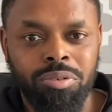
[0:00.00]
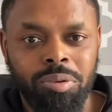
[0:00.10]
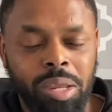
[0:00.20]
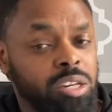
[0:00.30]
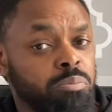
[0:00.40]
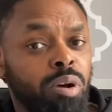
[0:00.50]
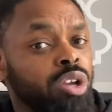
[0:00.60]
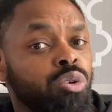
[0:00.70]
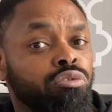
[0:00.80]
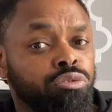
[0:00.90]
And it's by
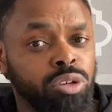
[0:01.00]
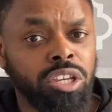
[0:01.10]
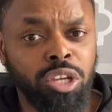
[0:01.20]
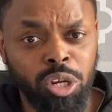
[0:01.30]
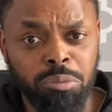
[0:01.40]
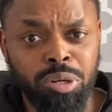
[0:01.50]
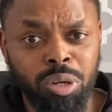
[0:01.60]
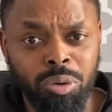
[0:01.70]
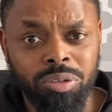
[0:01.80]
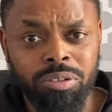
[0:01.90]
your fruit that you're going to be
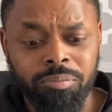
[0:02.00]
known.